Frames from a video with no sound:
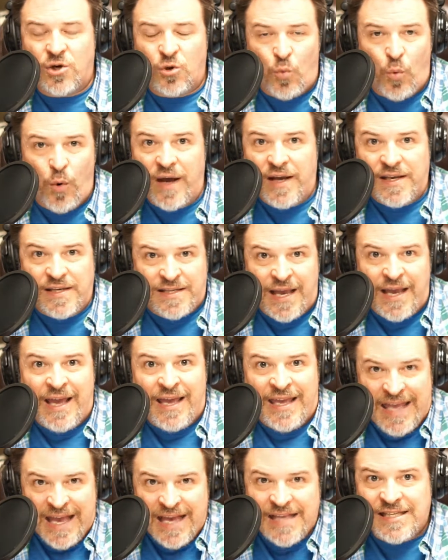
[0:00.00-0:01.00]
was,
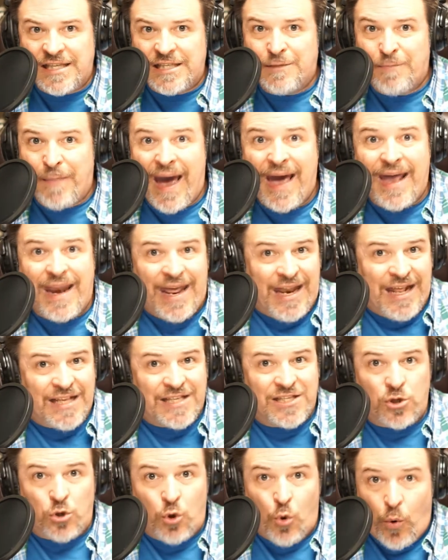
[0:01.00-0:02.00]
yes, it's bad and it's
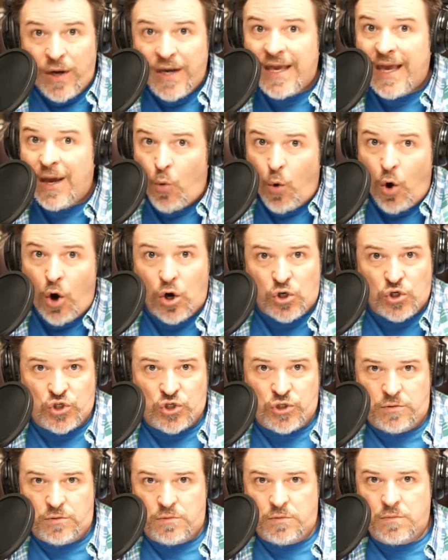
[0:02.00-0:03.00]
going to get worse.
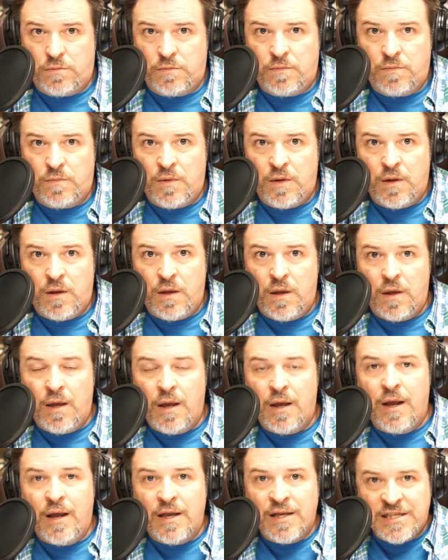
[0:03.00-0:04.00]

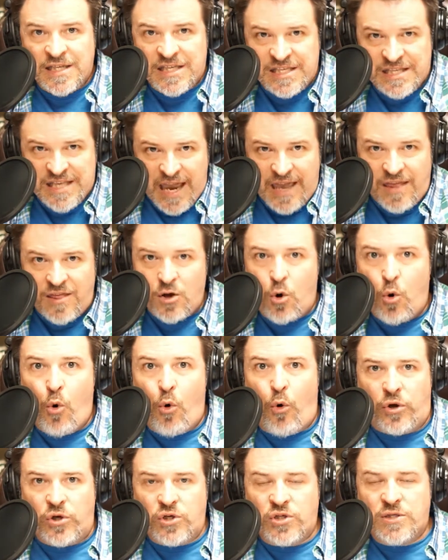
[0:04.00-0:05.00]
Stay the
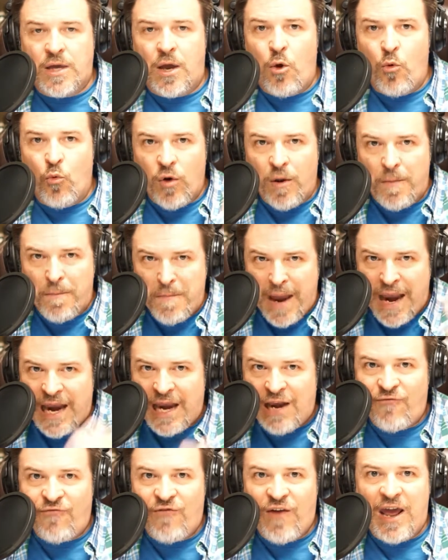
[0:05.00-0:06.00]
course.
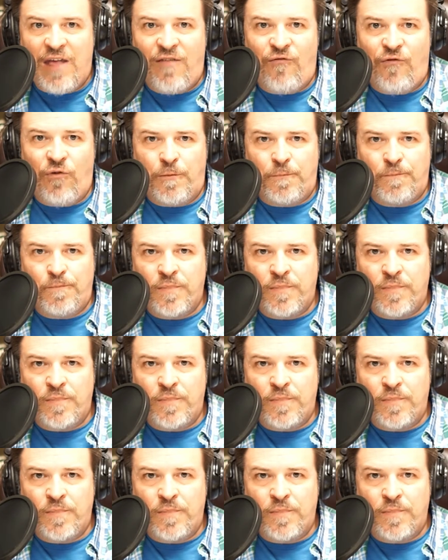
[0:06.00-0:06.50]
Remain faithful.